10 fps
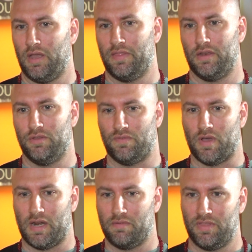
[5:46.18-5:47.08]
And then you've
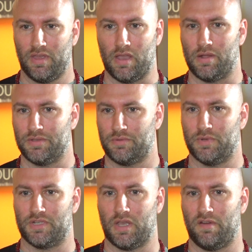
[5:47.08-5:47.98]
got everything else,
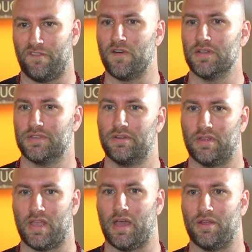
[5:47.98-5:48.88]
which kind of falls under
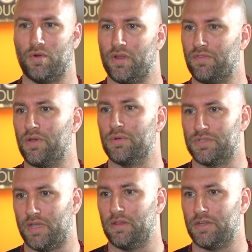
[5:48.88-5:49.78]
the category of
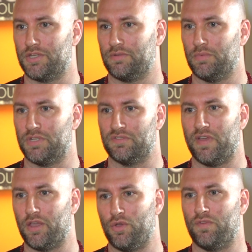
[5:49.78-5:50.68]
Coast Salish, which is
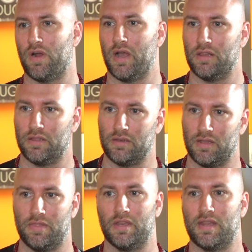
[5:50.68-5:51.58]
Vancouver
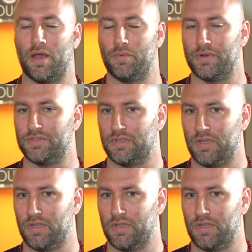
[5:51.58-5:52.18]
Island and then downwards.